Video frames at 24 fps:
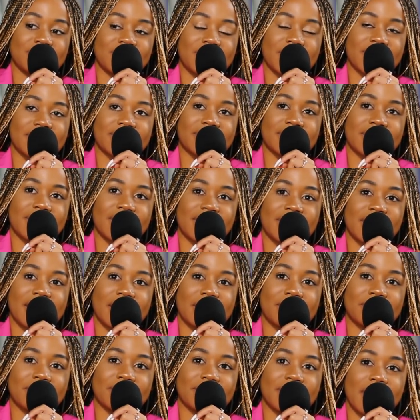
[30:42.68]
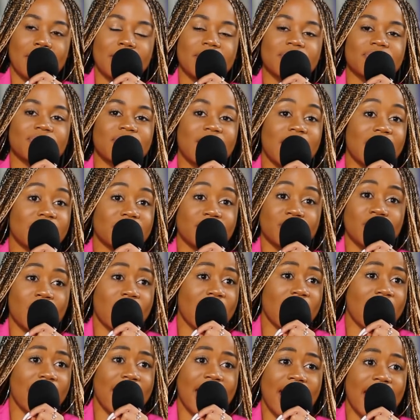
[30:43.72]
with MFR, you know,
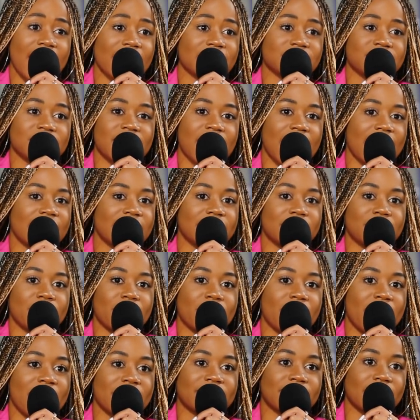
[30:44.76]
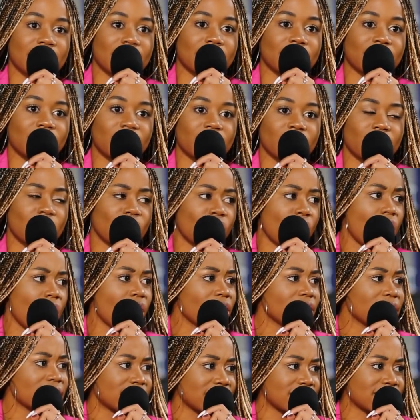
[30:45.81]
I actually hadn't met them for the
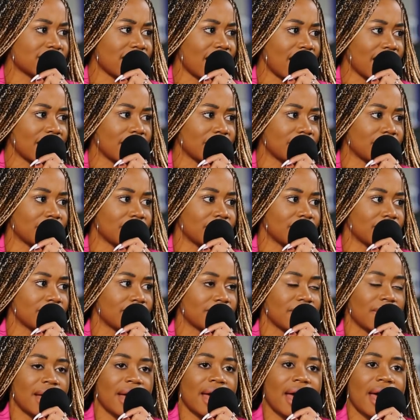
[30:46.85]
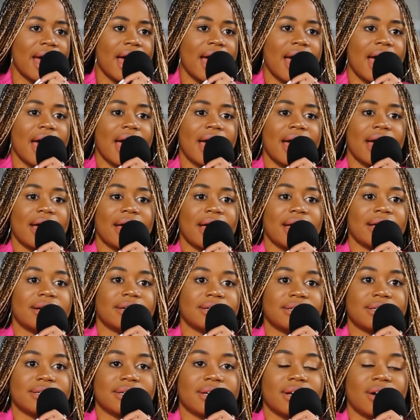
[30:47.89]
longest of time.
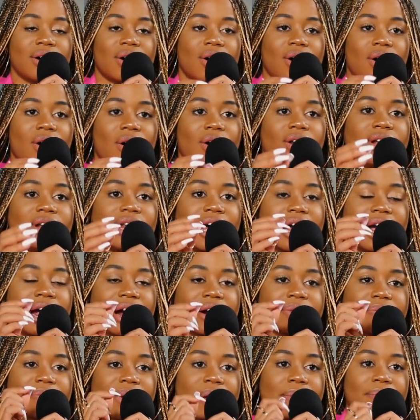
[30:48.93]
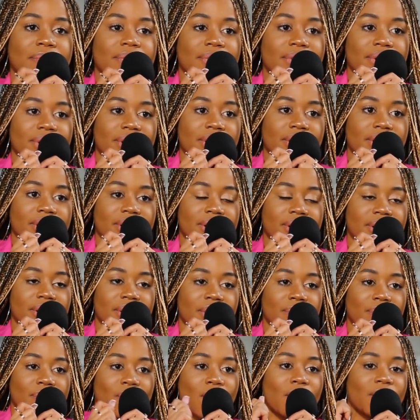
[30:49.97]
And I remember
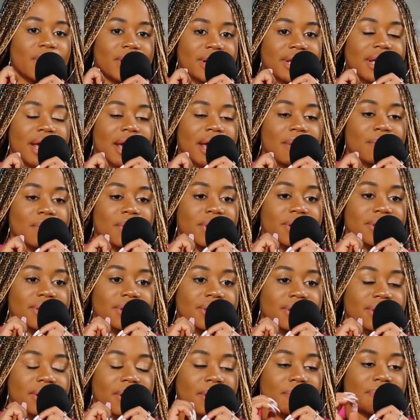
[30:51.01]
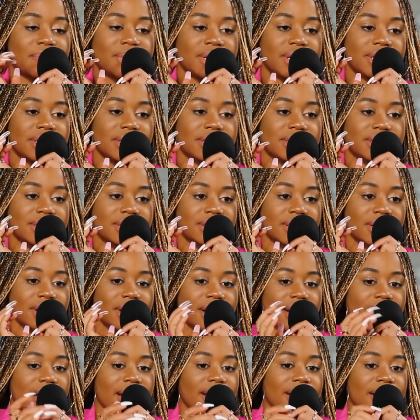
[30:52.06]
Pori came with a beat
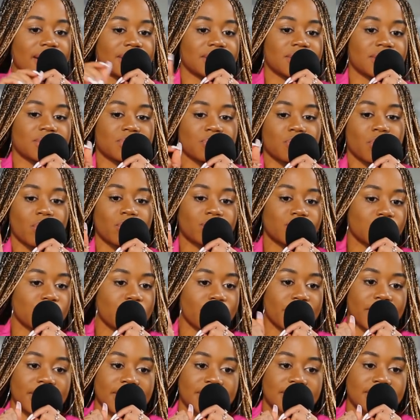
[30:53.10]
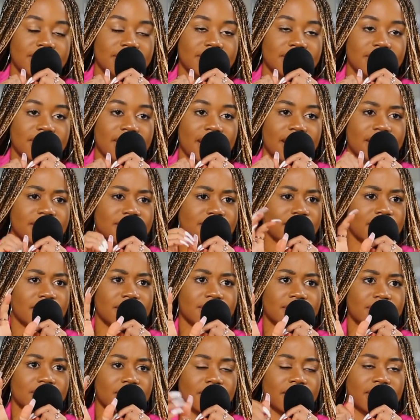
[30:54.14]
and I just wrote to it and
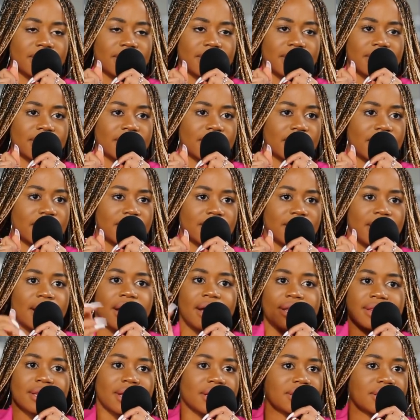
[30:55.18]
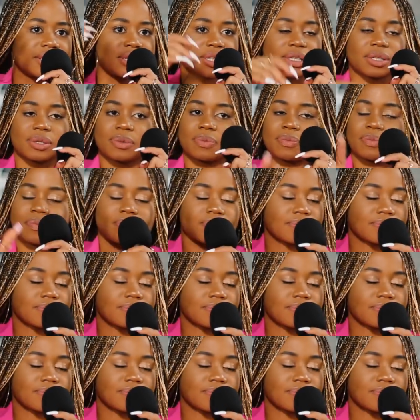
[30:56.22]
sang to it, and then they just